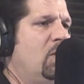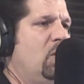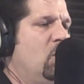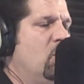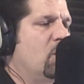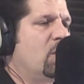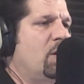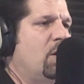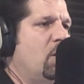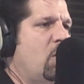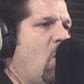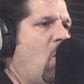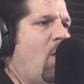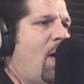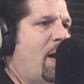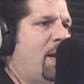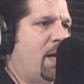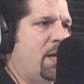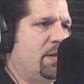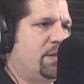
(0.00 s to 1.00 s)
You were going to
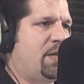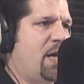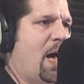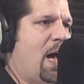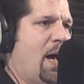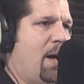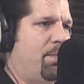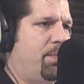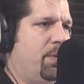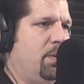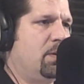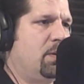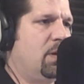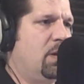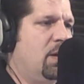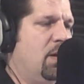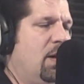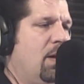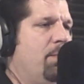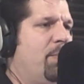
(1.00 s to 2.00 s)
go out on top.
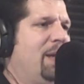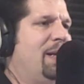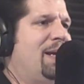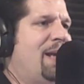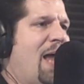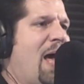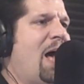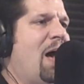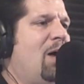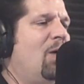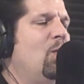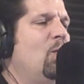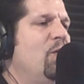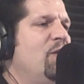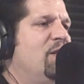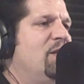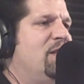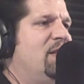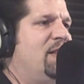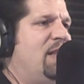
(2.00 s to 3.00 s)
But now
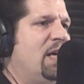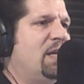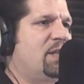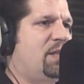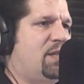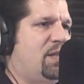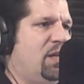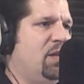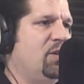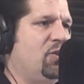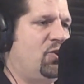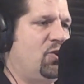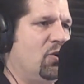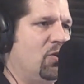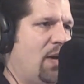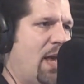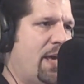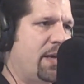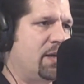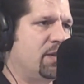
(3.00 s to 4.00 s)
this is
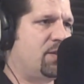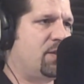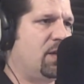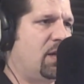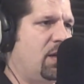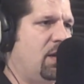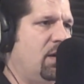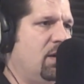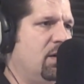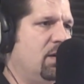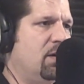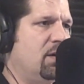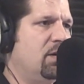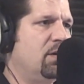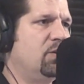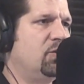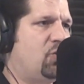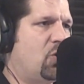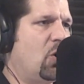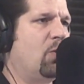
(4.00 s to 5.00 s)
your legacy,
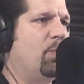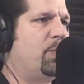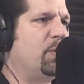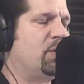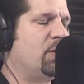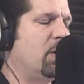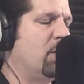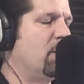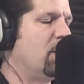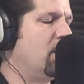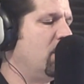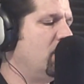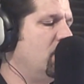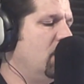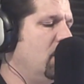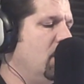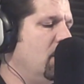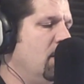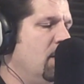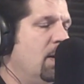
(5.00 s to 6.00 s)
Joe Paterno.
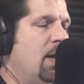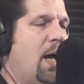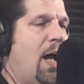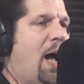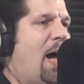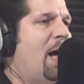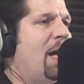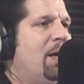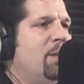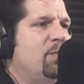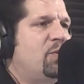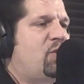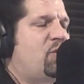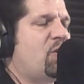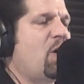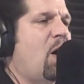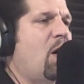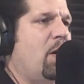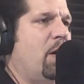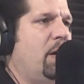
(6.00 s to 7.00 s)
I am
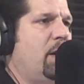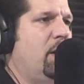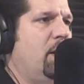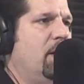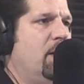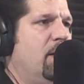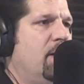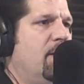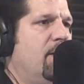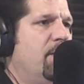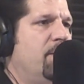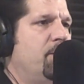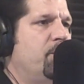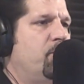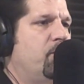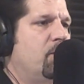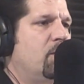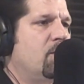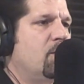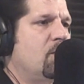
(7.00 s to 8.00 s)
sorry.
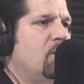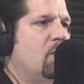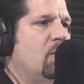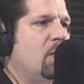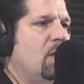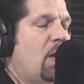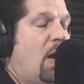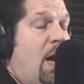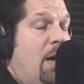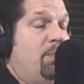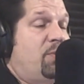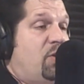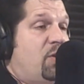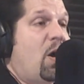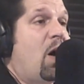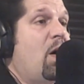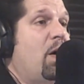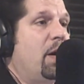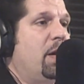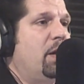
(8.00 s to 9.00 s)
I'm
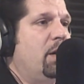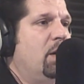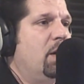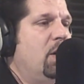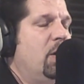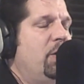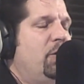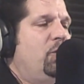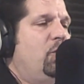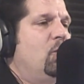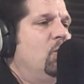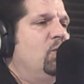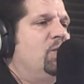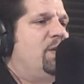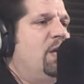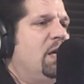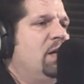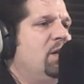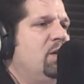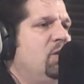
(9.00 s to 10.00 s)
sorry. You
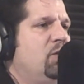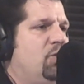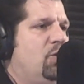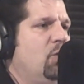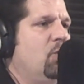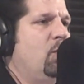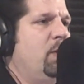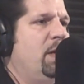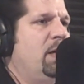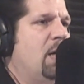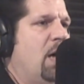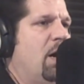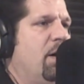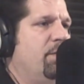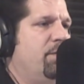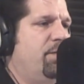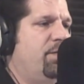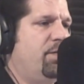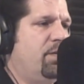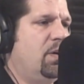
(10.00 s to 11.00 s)
didn't do
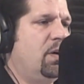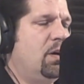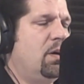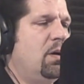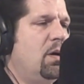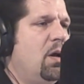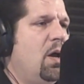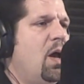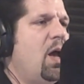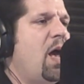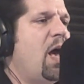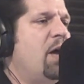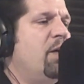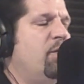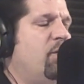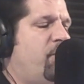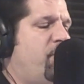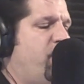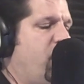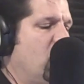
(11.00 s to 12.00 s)
enough.
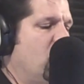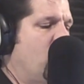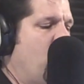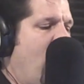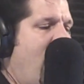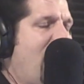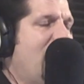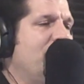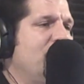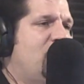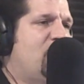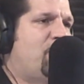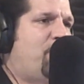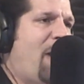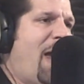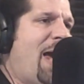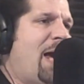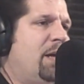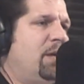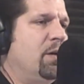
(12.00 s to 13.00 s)
And for Graham
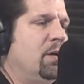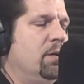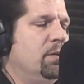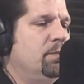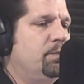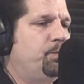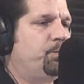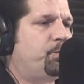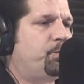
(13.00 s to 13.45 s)
Spanier